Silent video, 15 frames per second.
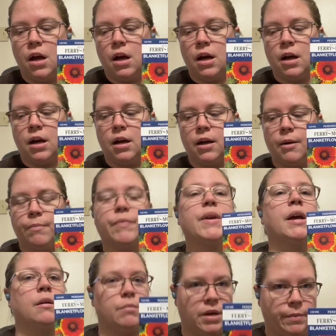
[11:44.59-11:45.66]

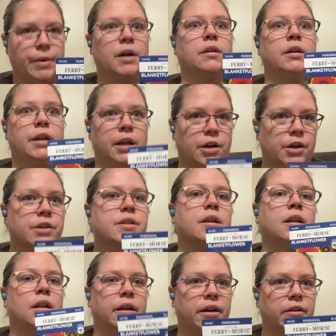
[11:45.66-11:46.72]
And my pollinators
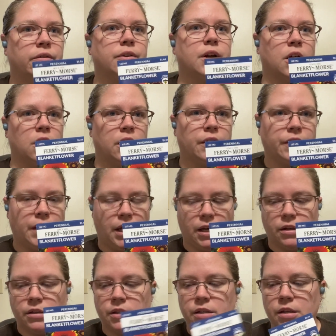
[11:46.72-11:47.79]
lived on
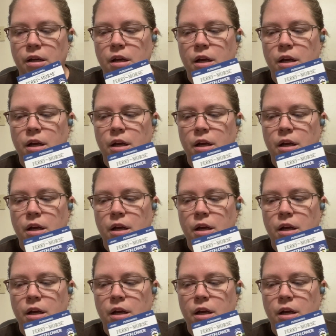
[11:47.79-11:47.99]
these.